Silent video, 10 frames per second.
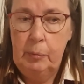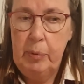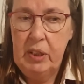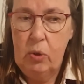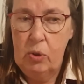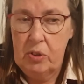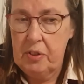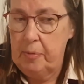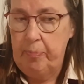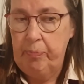because
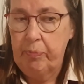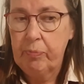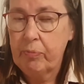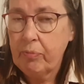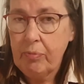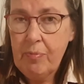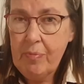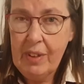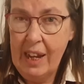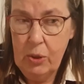
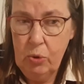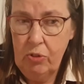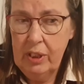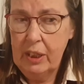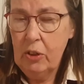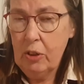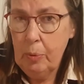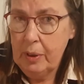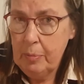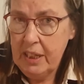I don't really cook
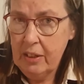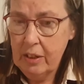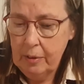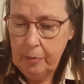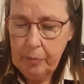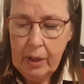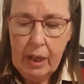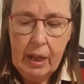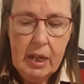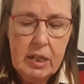when I'm here.
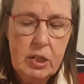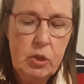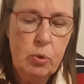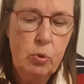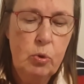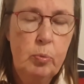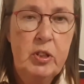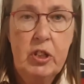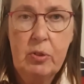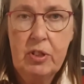So we
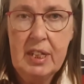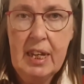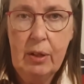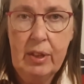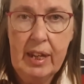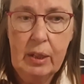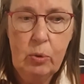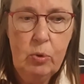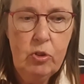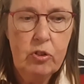shall see how that
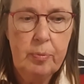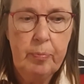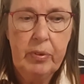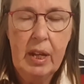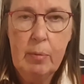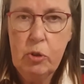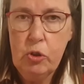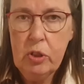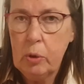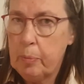goes. I'm
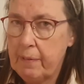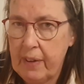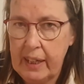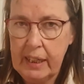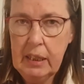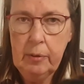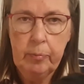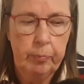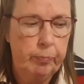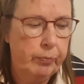sure it'll be fine.
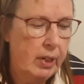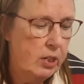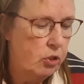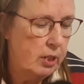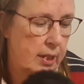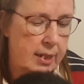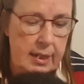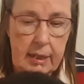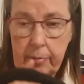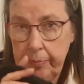As you can
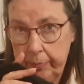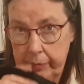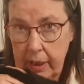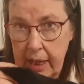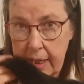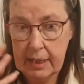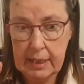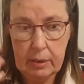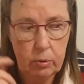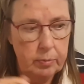see, cat's
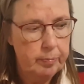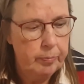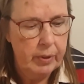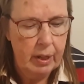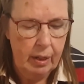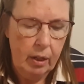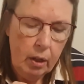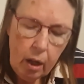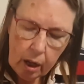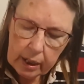tail.
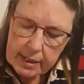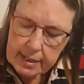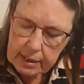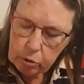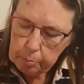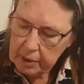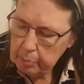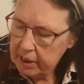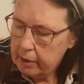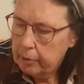I see you,
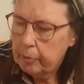baby.